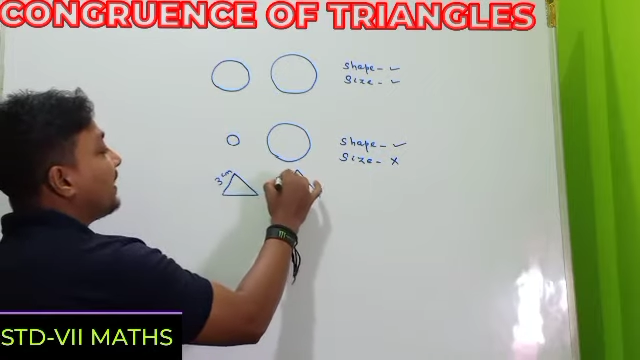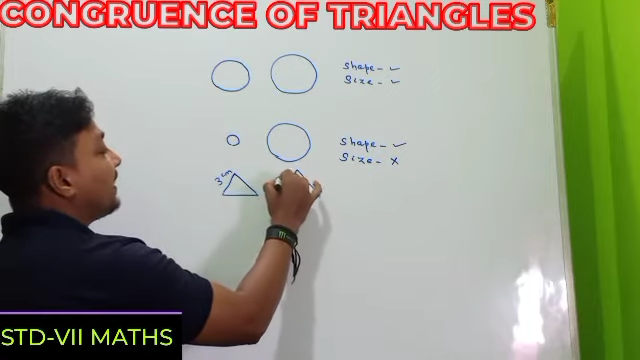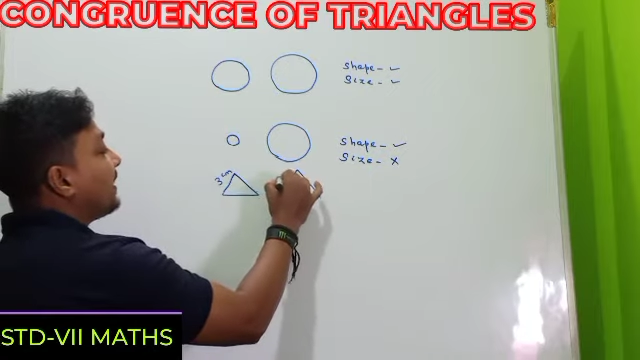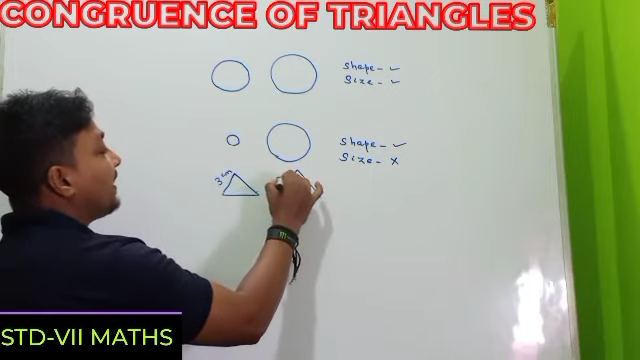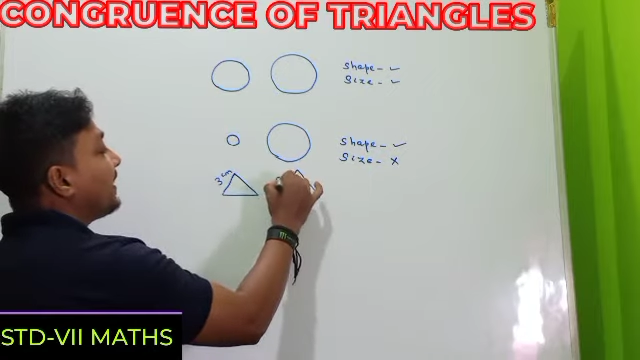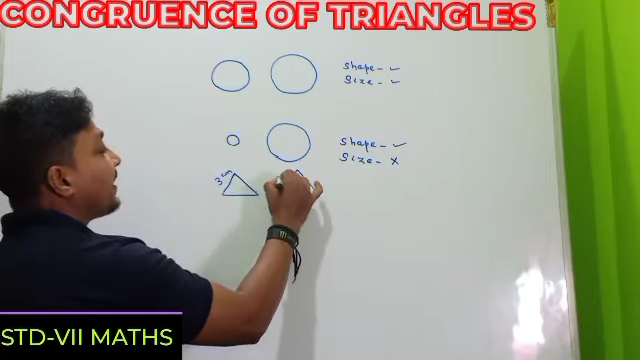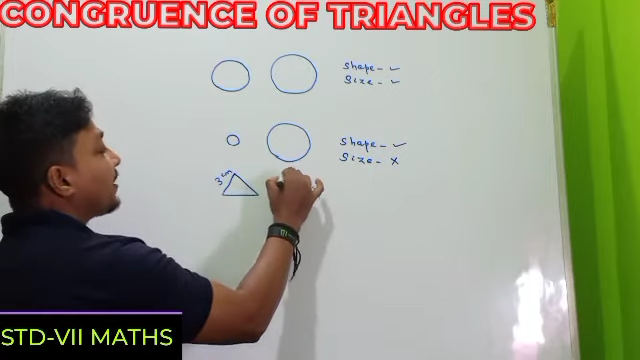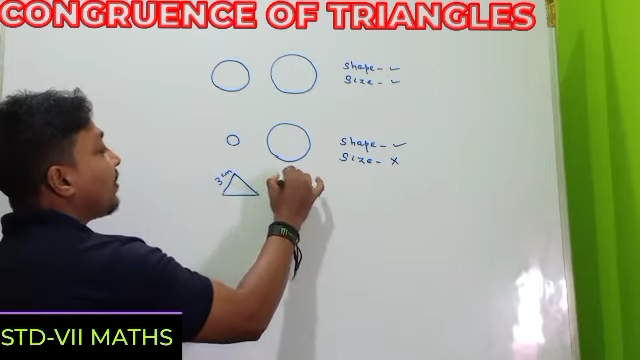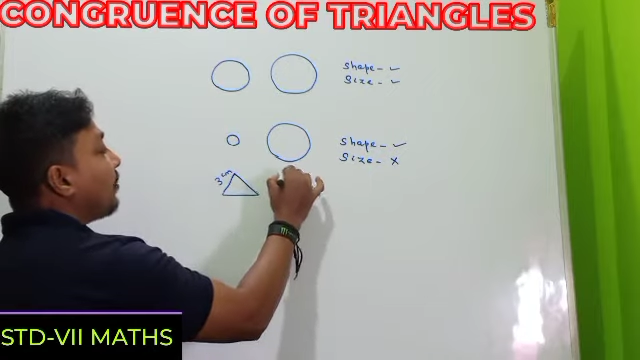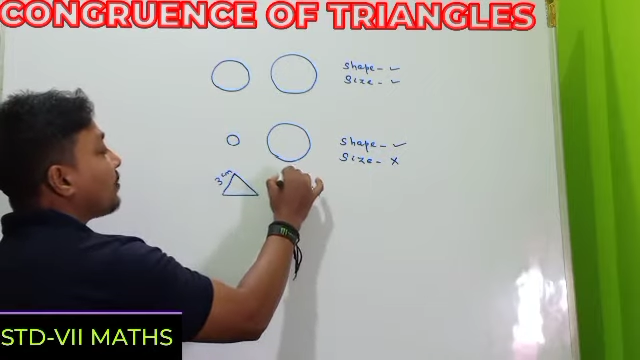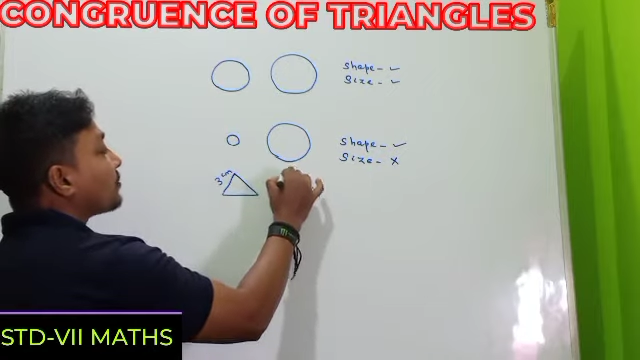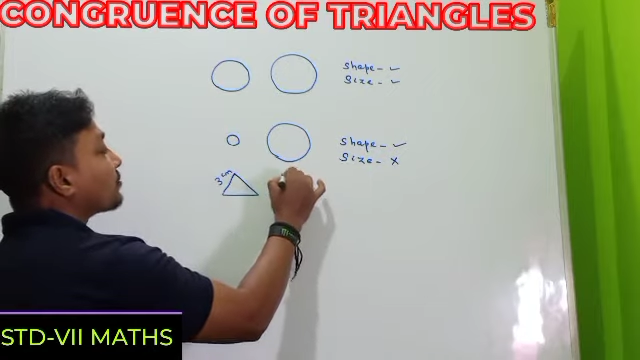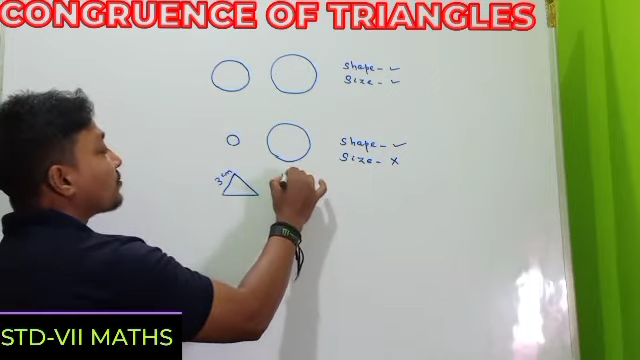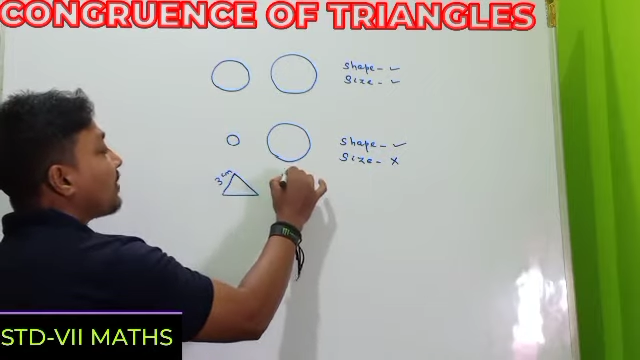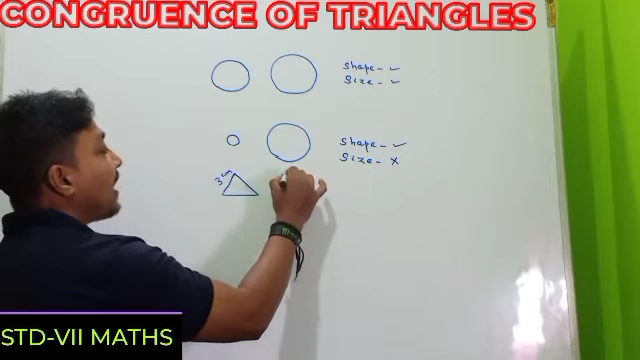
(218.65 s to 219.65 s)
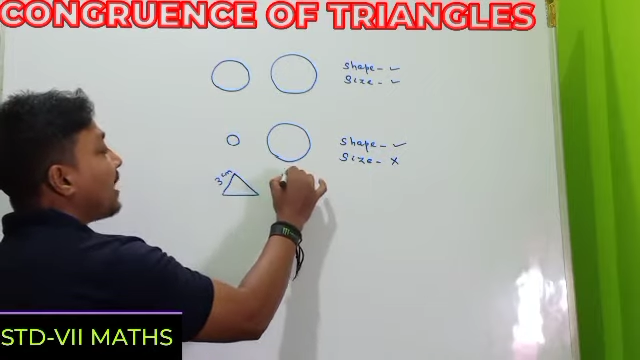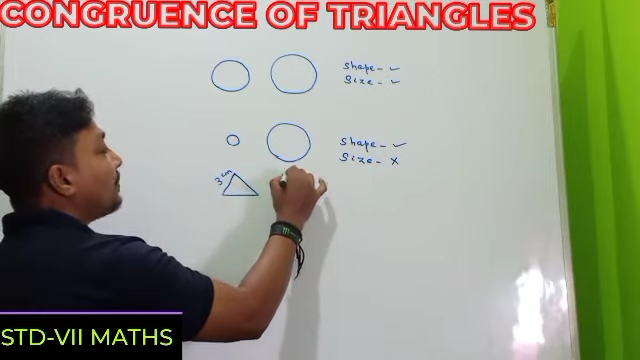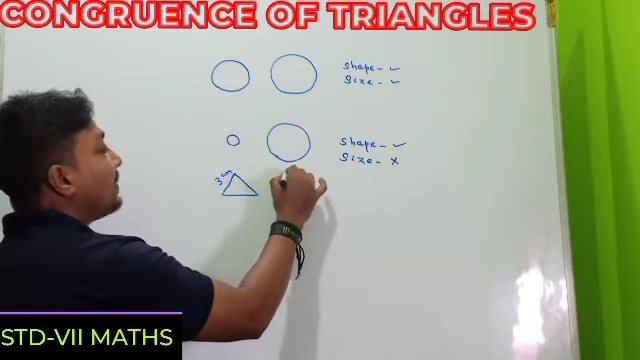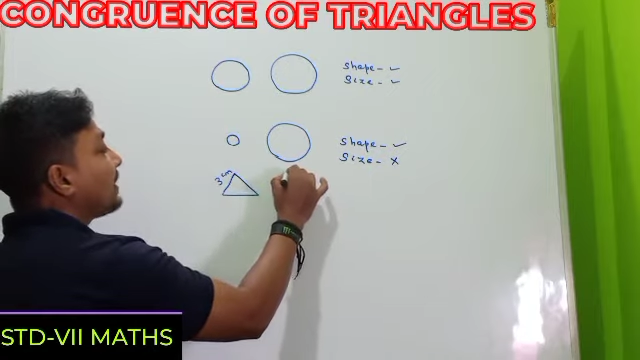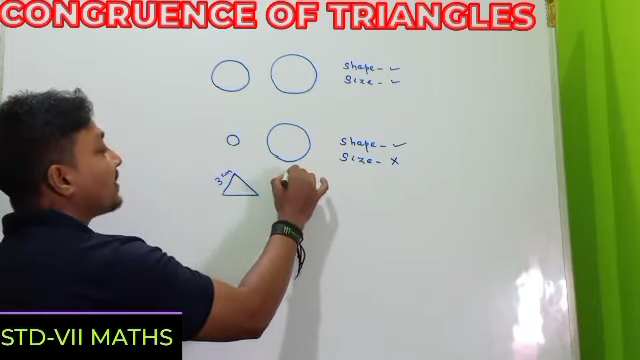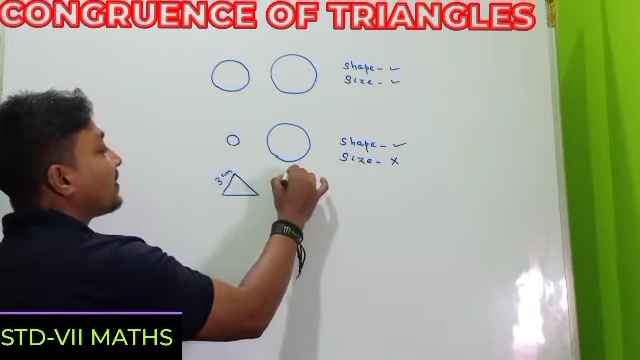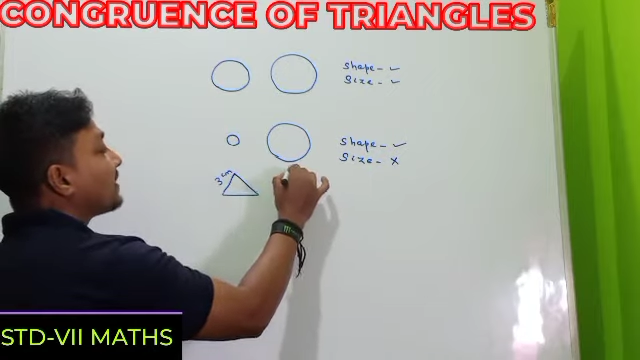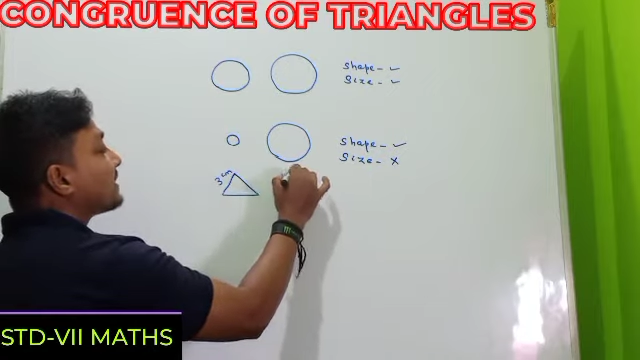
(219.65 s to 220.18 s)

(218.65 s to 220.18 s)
Here also having the